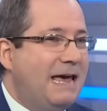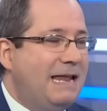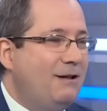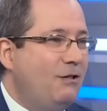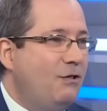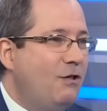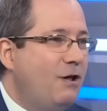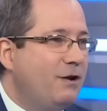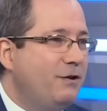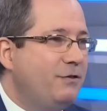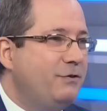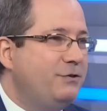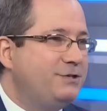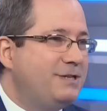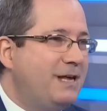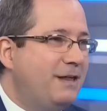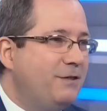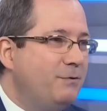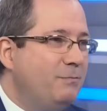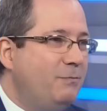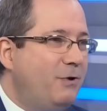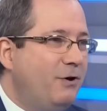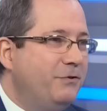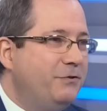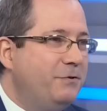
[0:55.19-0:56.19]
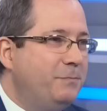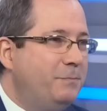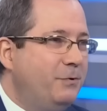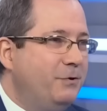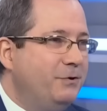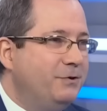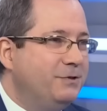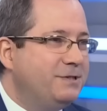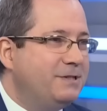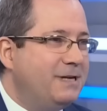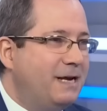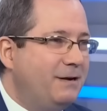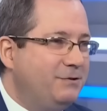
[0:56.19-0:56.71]
And a lot of those other
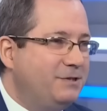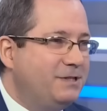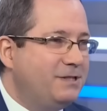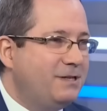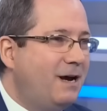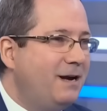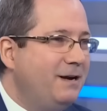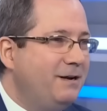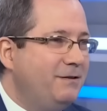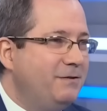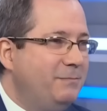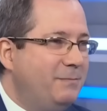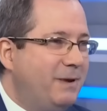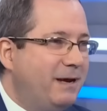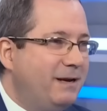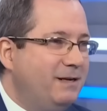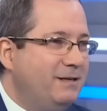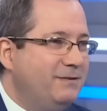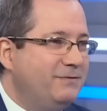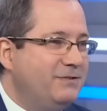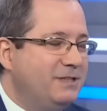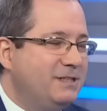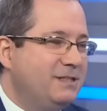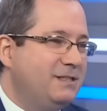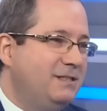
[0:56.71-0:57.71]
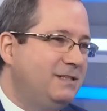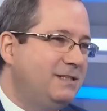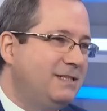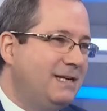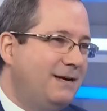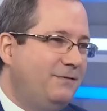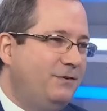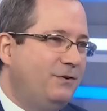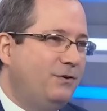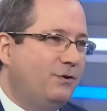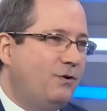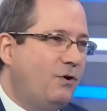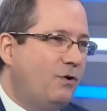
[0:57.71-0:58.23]
multiples outside of the Magnificent
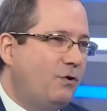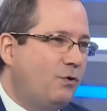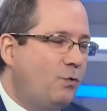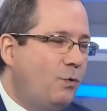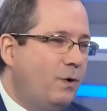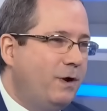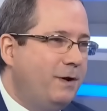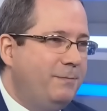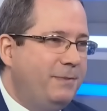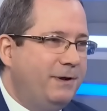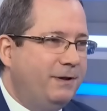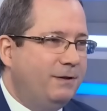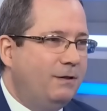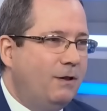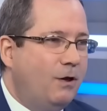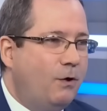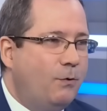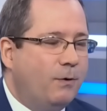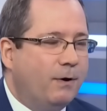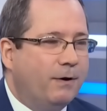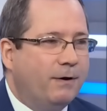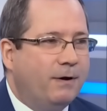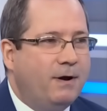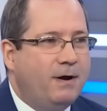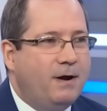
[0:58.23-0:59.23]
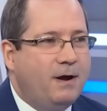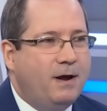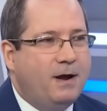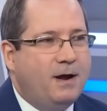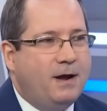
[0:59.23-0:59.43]
Seven are quite a bit lower.